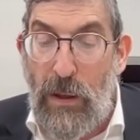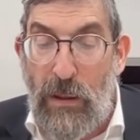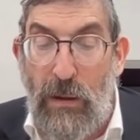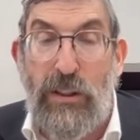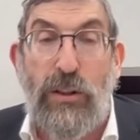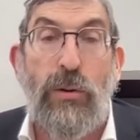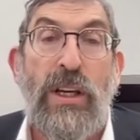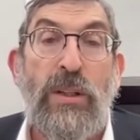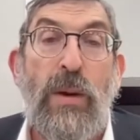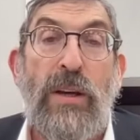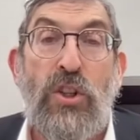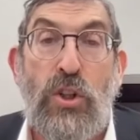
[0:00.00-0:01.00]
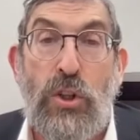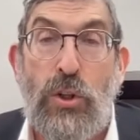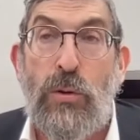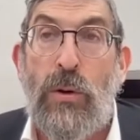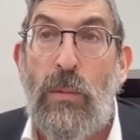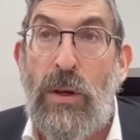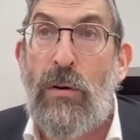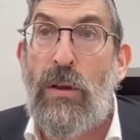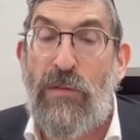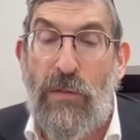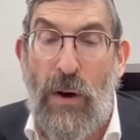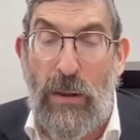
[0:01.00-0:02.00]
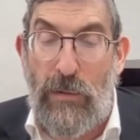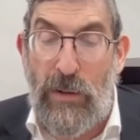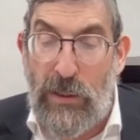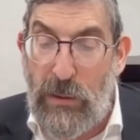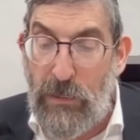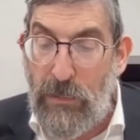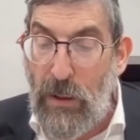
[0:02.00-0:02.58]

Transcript: Now Shtuki is very shh, you know who your father is.